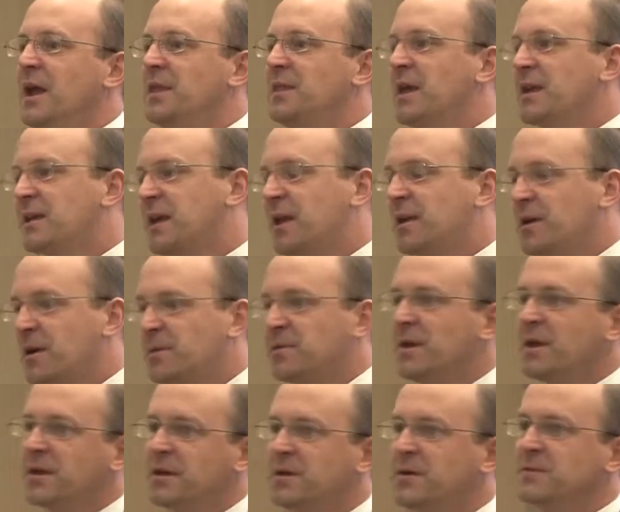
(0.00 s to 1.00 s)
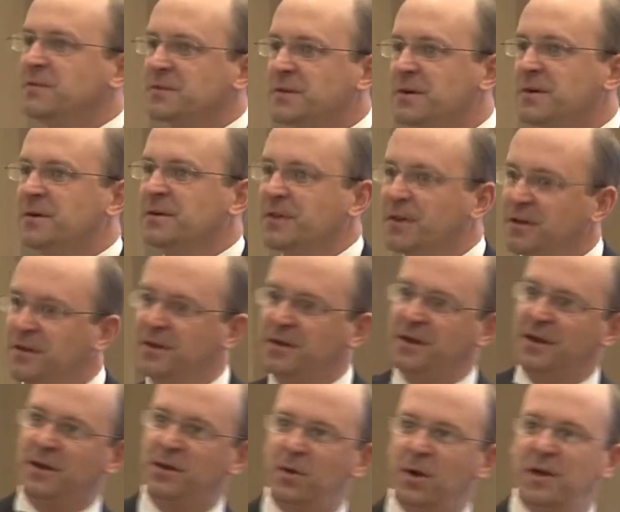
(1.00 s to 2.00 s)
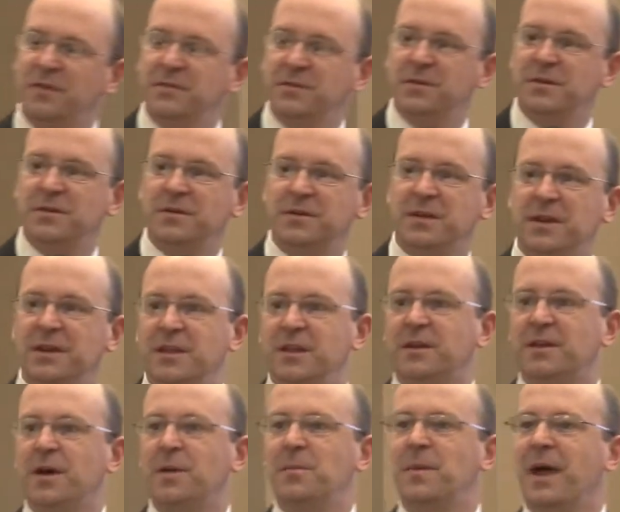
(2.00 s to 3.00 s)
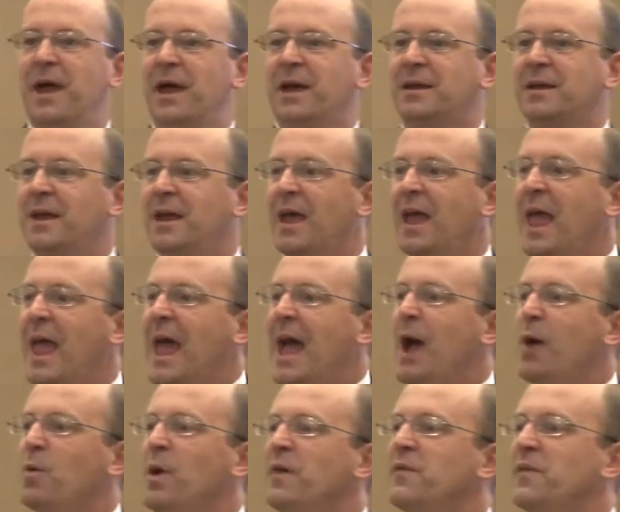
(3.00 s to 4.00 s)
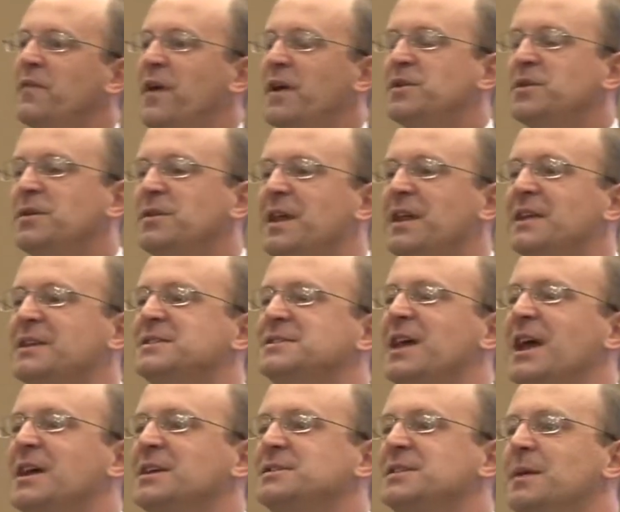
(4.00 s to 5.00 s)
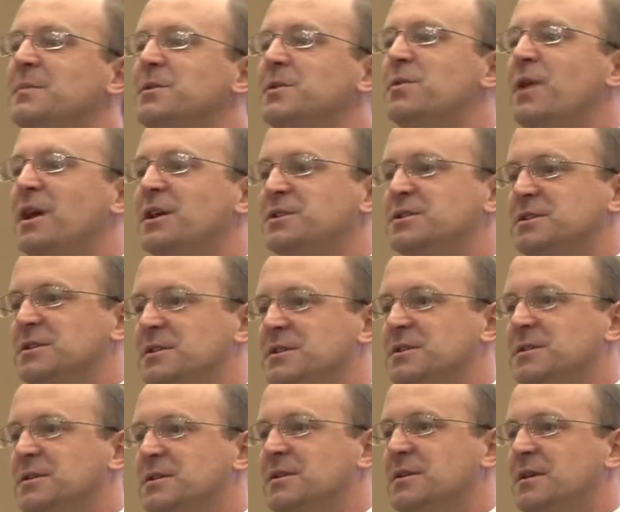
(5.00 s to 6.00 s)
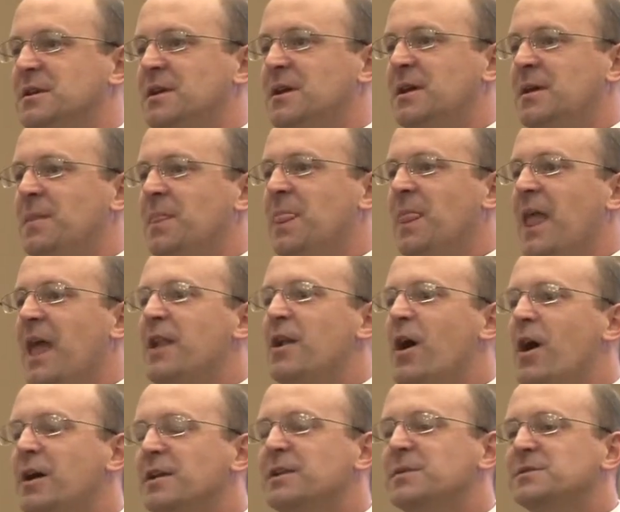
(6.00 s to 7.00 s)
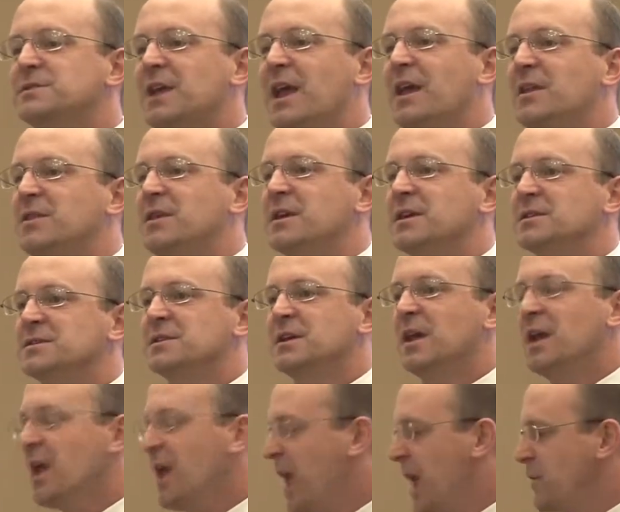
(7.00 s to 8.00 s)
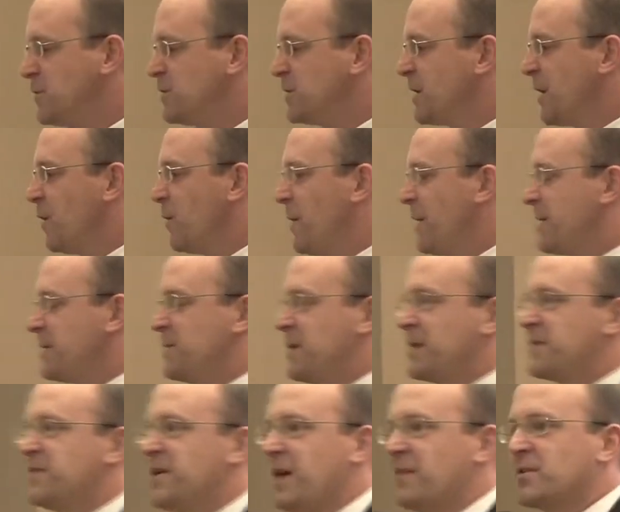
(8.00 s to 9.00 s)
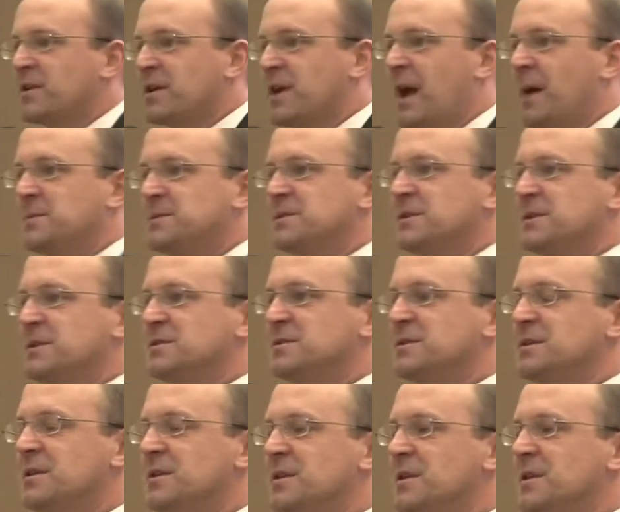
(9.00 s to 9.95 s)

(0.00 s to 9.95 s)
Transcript: And they kind of go, thank you, sir, and they kind of go off and do their thing, and they come back. However, if I took that exact same direction, and all I did was add this, hey, would you go make 500 copies of this?